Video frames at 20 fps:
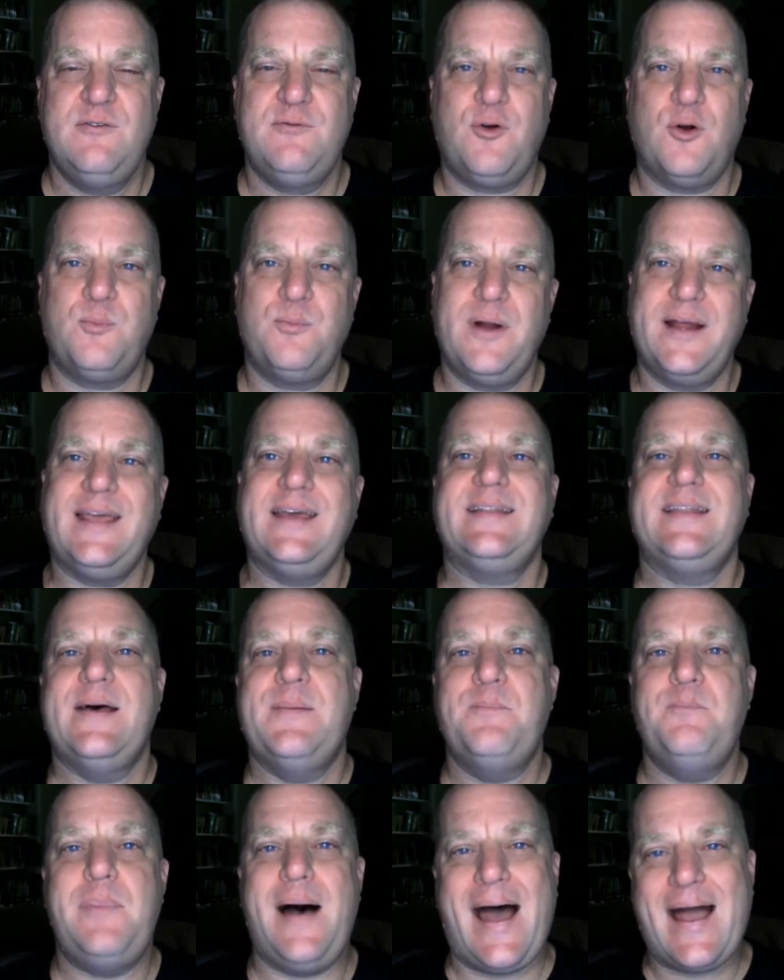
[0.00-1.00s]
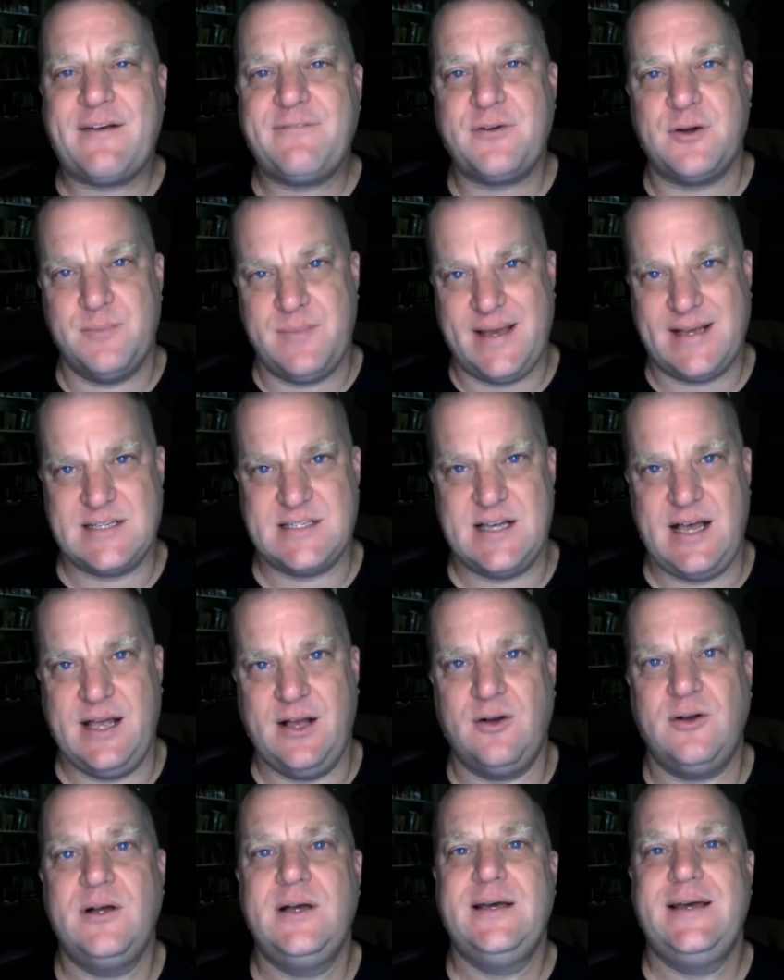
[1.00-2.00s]
for bringing them back from
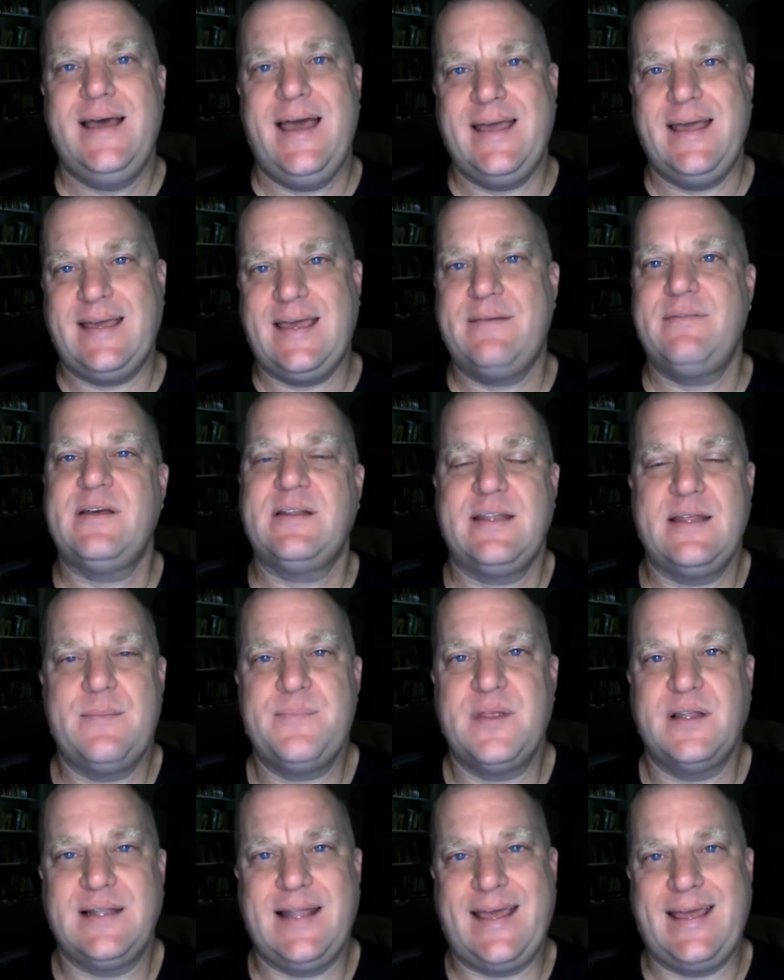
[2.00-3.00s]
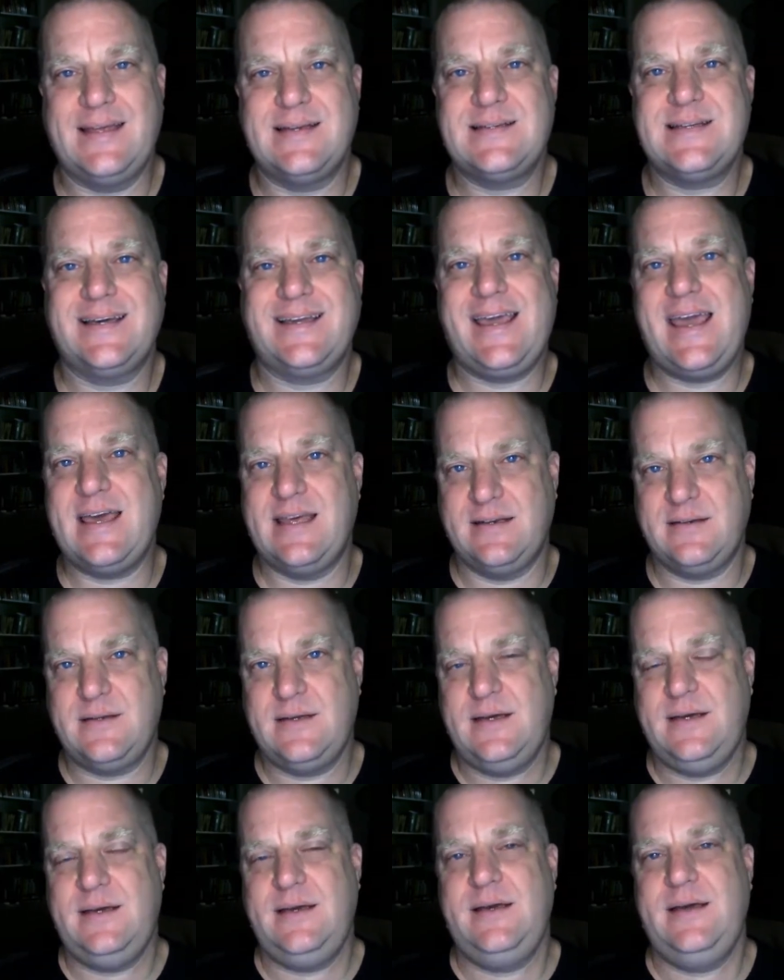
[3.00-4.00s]
exile and giving them the land again.
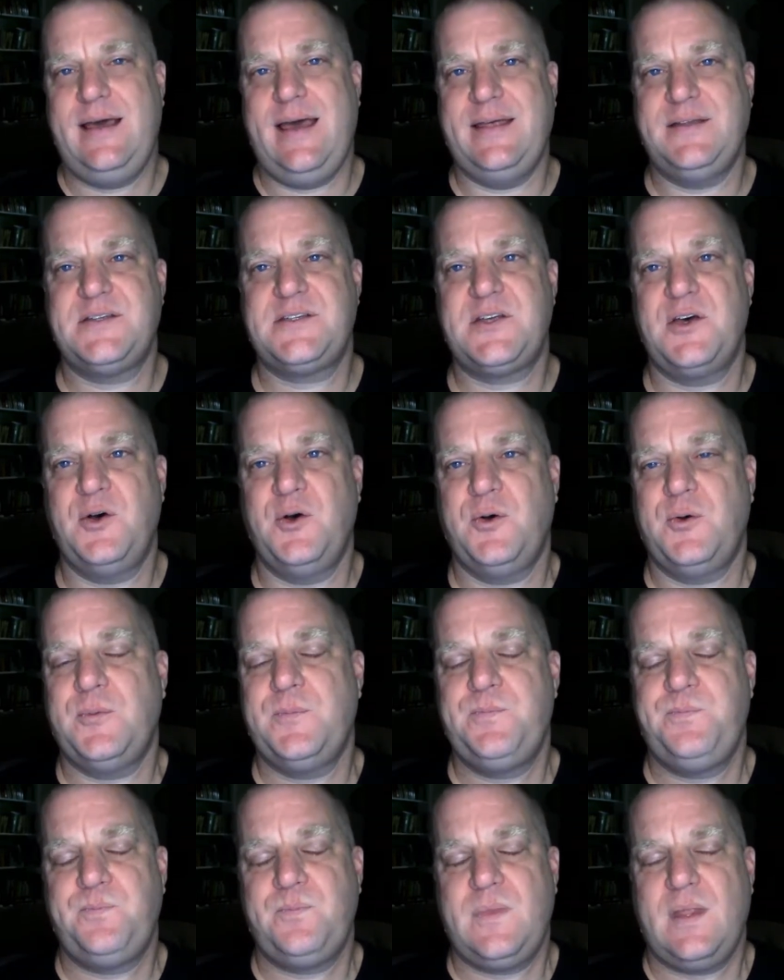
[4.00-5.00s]
And so